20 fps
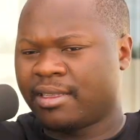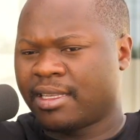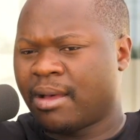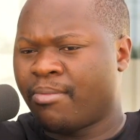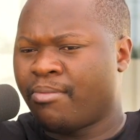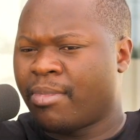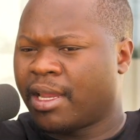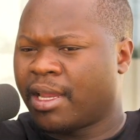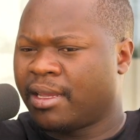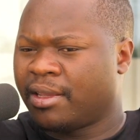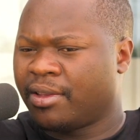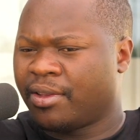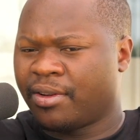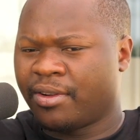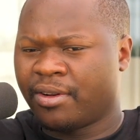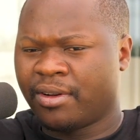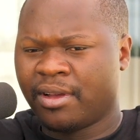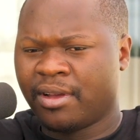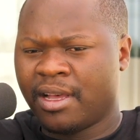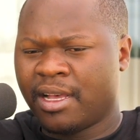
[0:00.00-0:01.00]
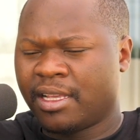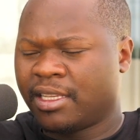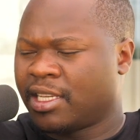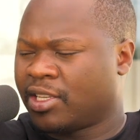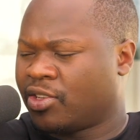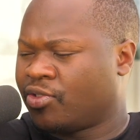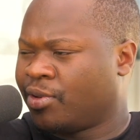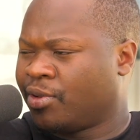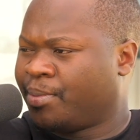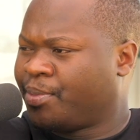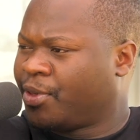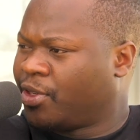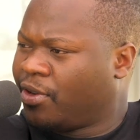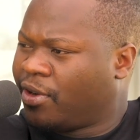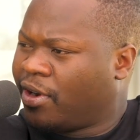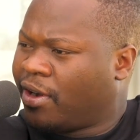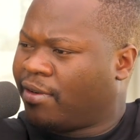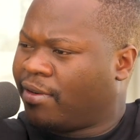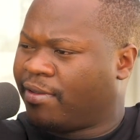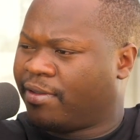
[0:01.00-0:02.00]
somebody, you know, just rips
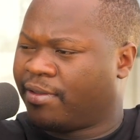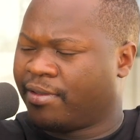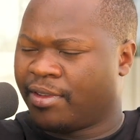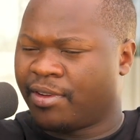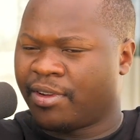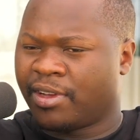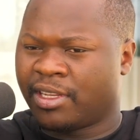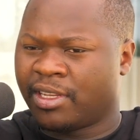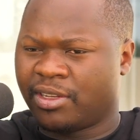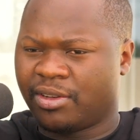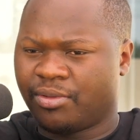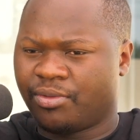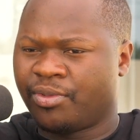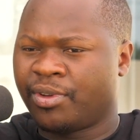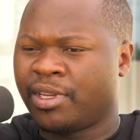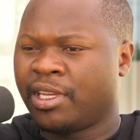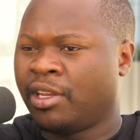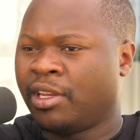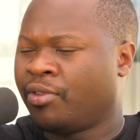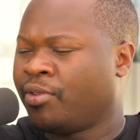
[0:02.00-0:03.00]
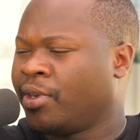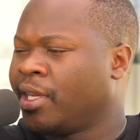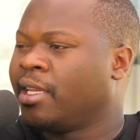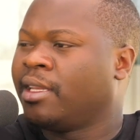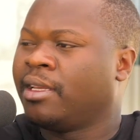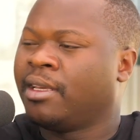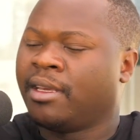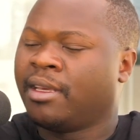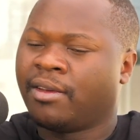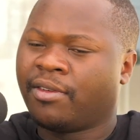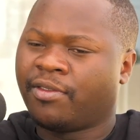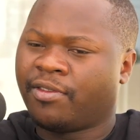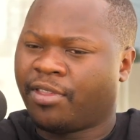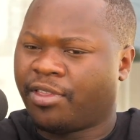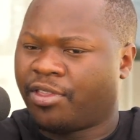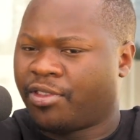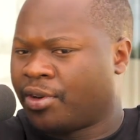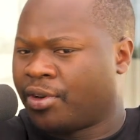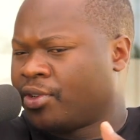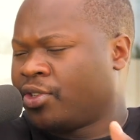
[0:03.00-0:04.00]
you off. You know, it really, really
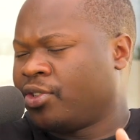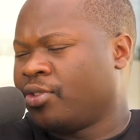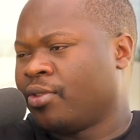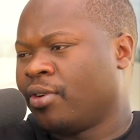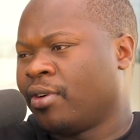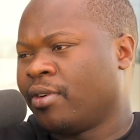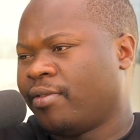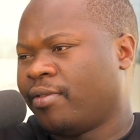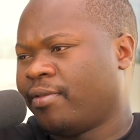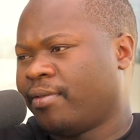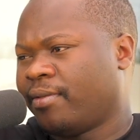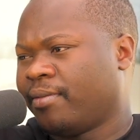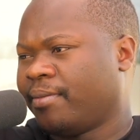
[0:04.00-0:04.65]
throws you off.